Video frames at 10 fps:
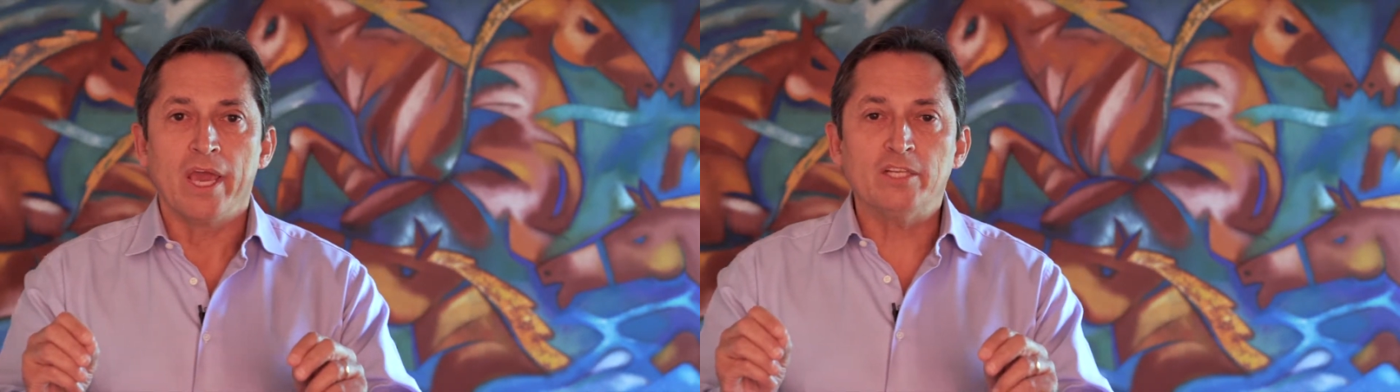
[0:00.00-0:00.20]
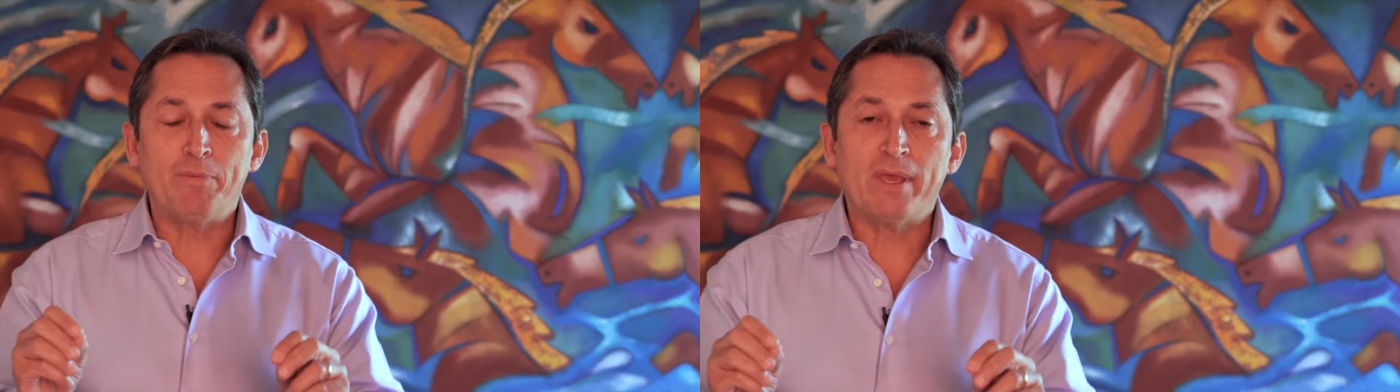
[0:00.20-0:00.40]

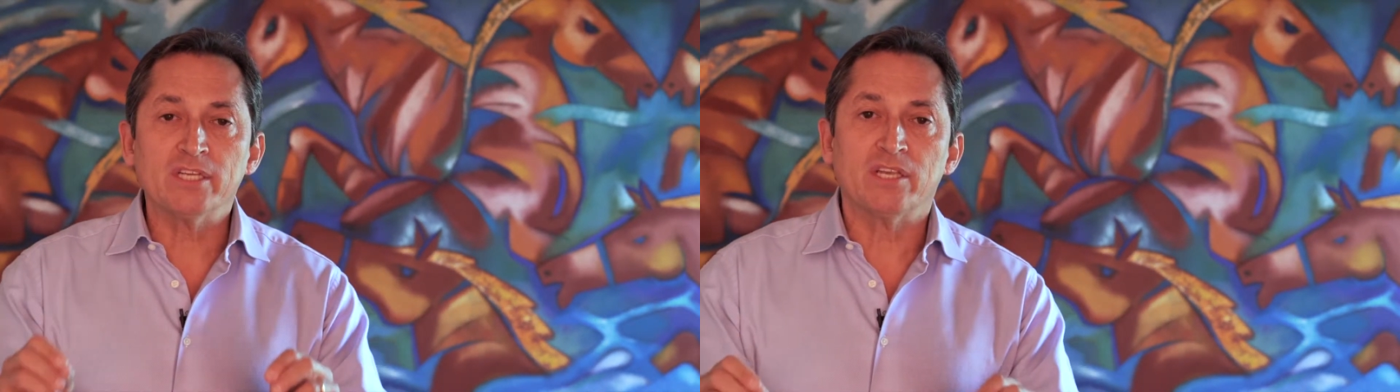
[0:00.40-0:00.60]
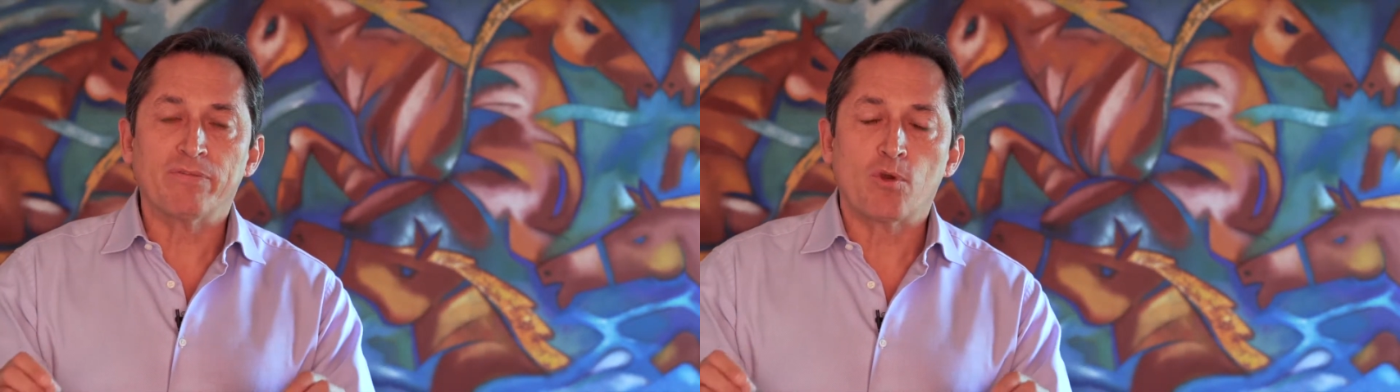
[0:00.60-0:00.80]
It's
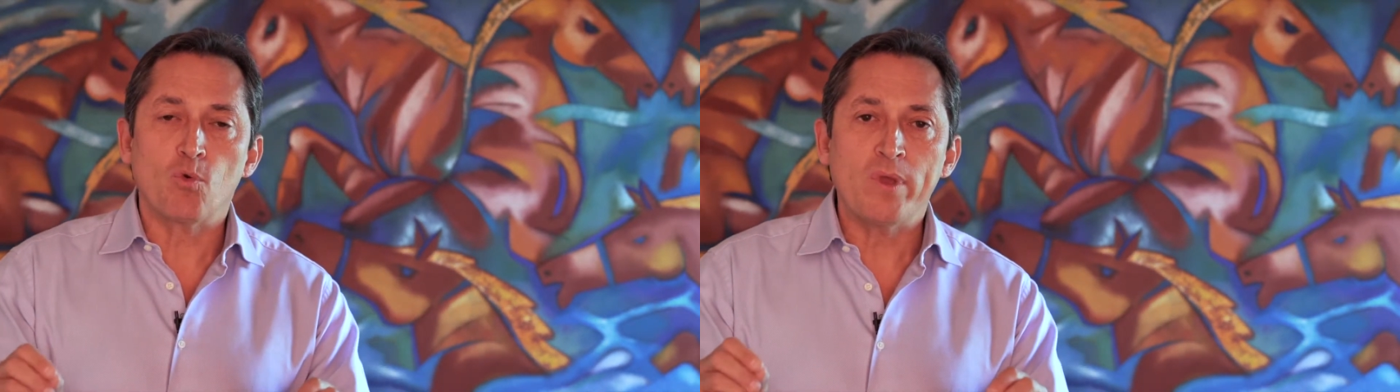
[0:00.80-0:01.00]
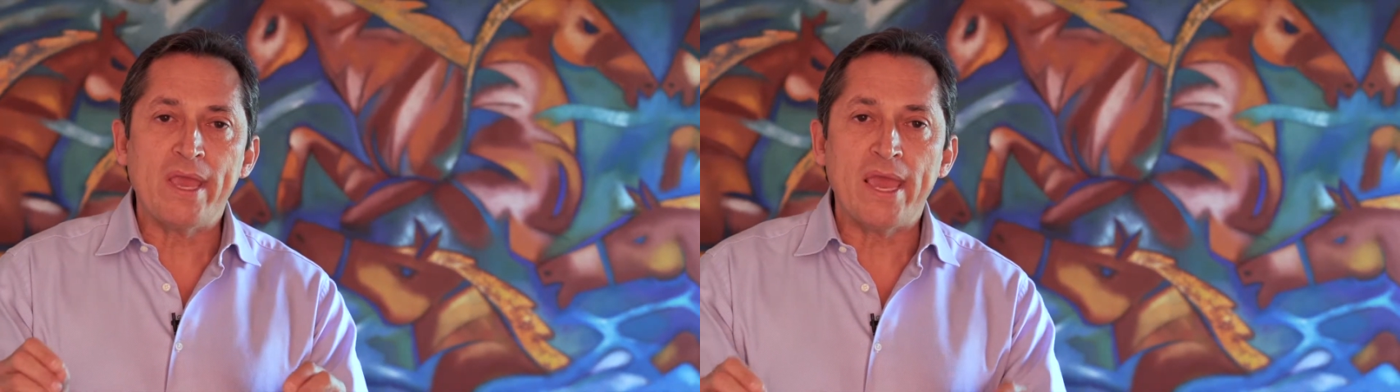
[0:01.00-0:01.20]
because of
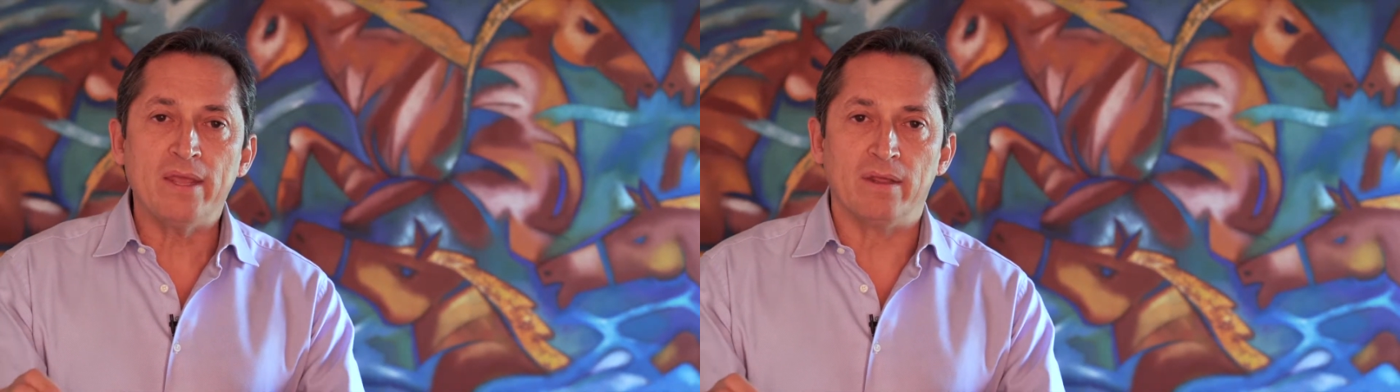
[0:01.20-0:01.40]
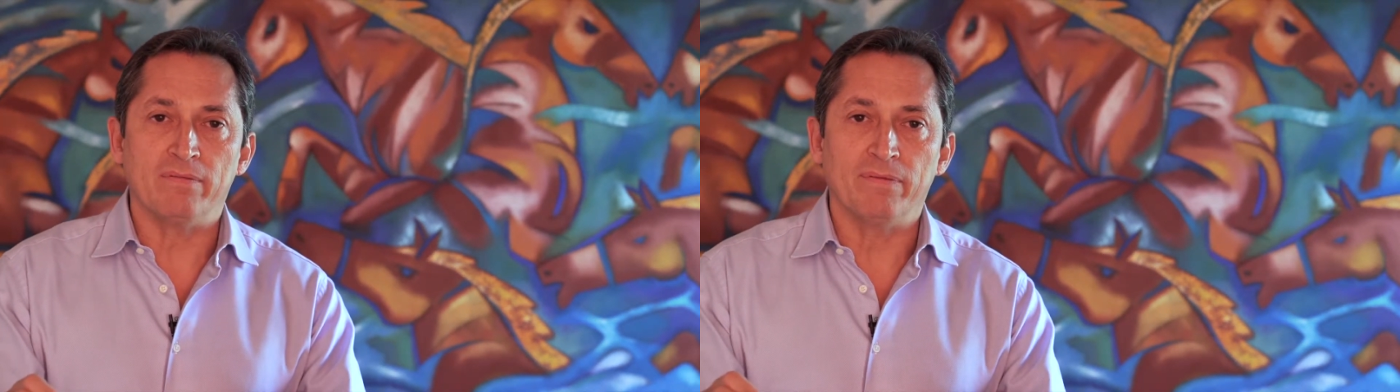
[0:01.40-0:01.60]

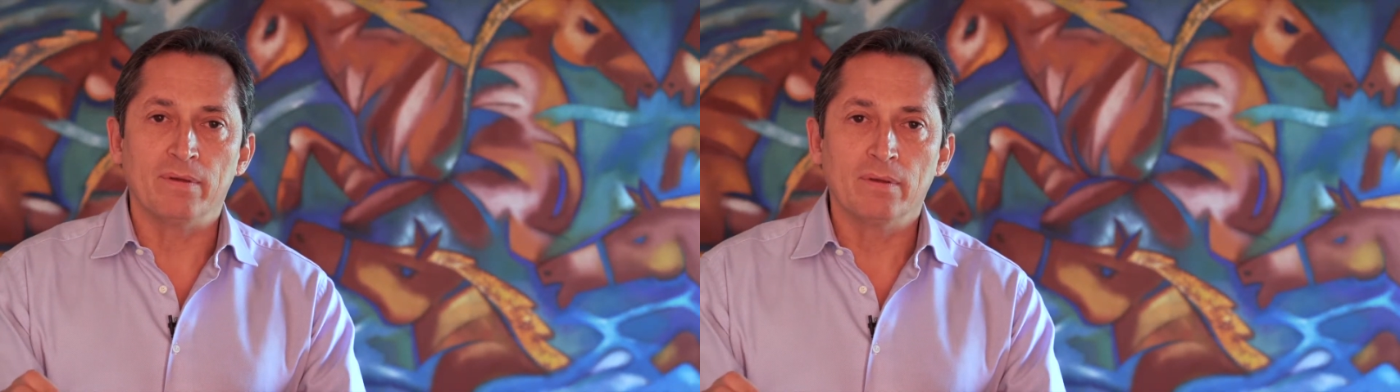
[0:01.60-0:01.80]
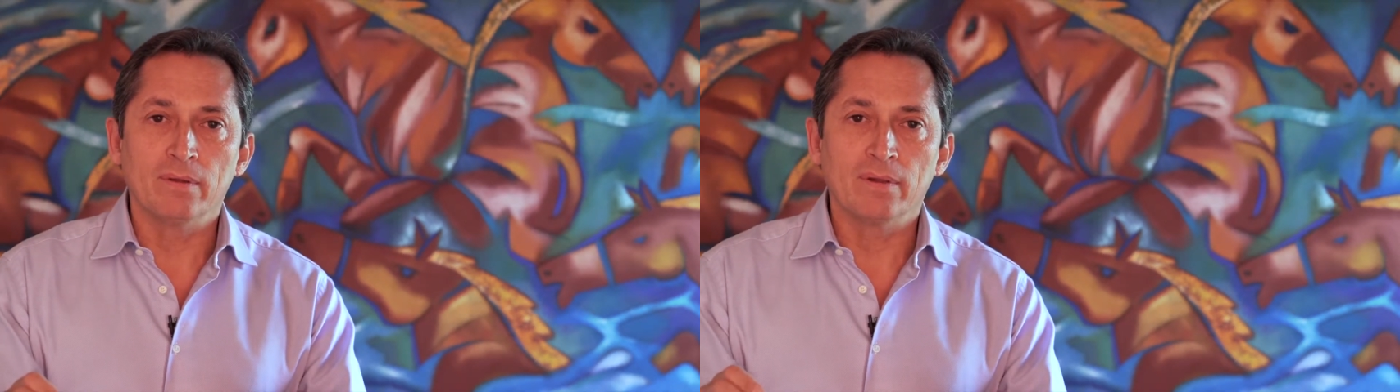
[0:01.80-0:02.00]
creative
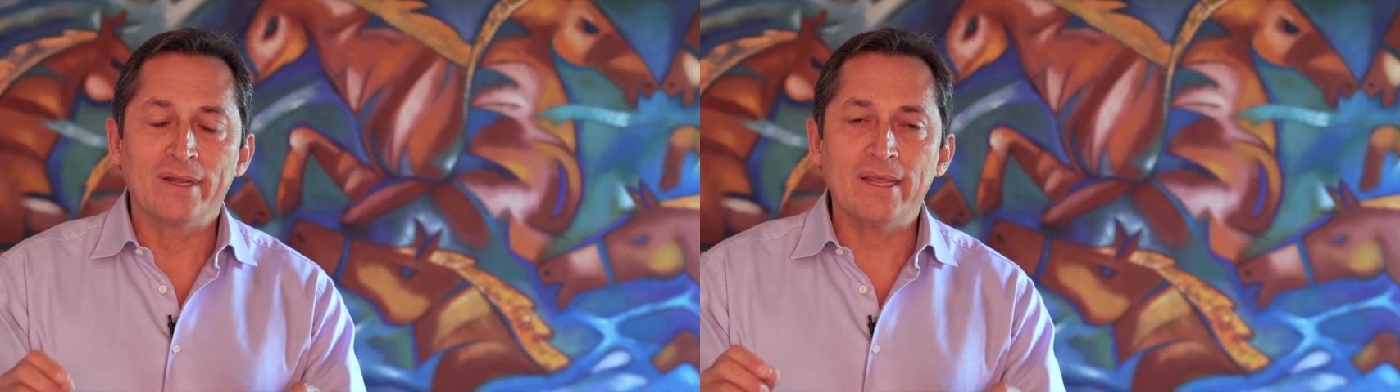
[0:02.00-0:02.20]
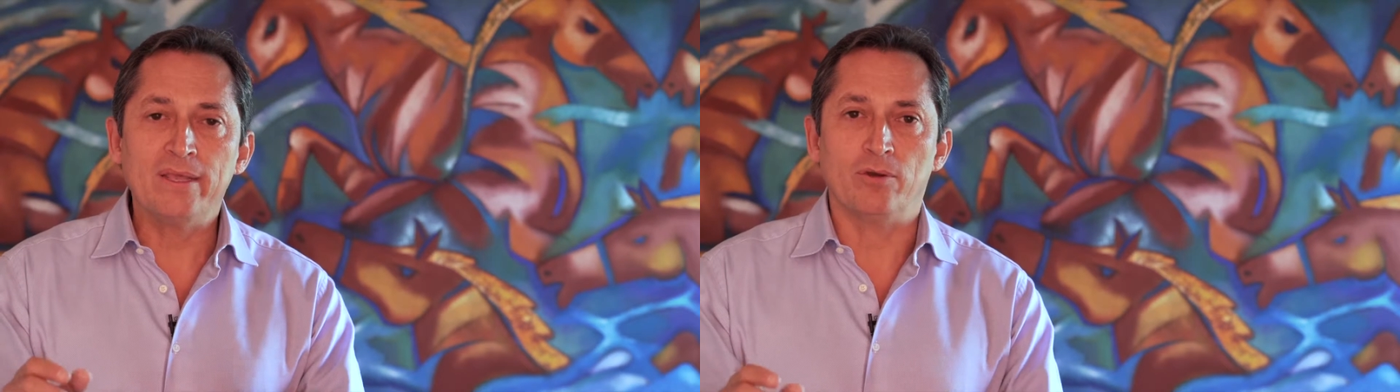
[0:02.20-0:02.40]

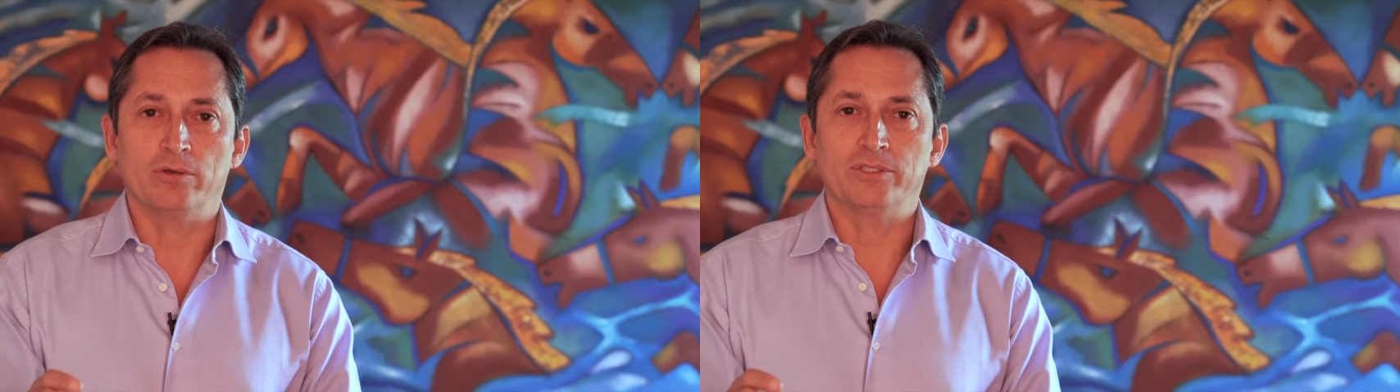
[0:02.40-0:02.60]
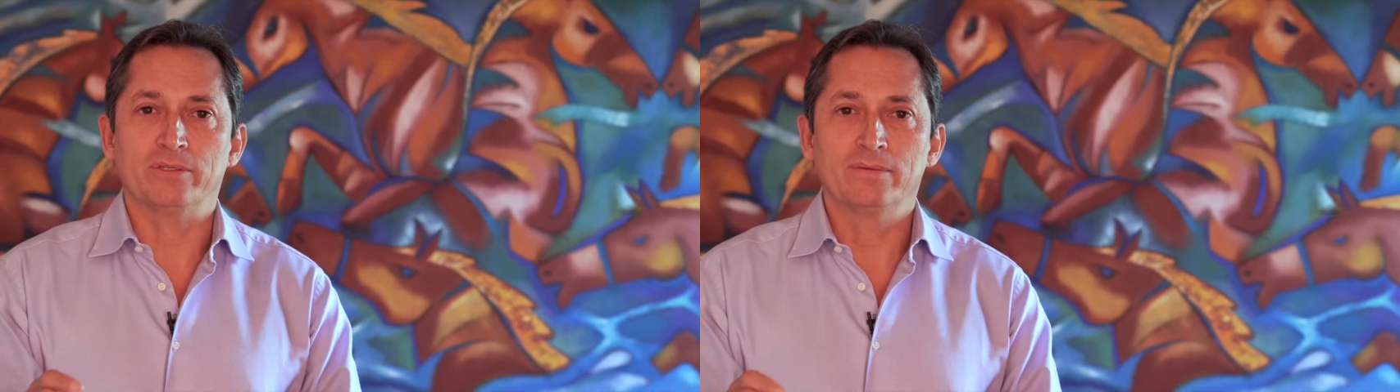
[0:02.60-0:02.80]

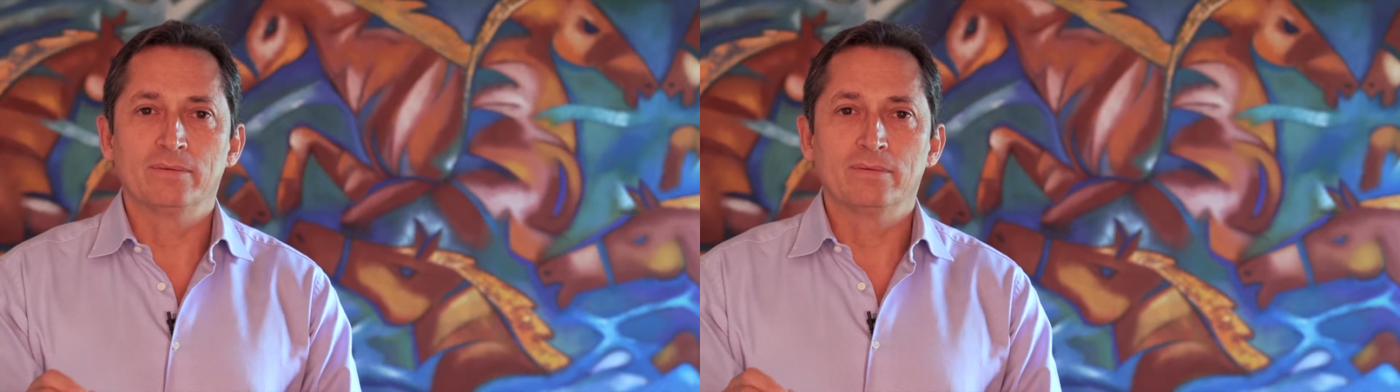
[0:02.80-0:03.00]
leaders.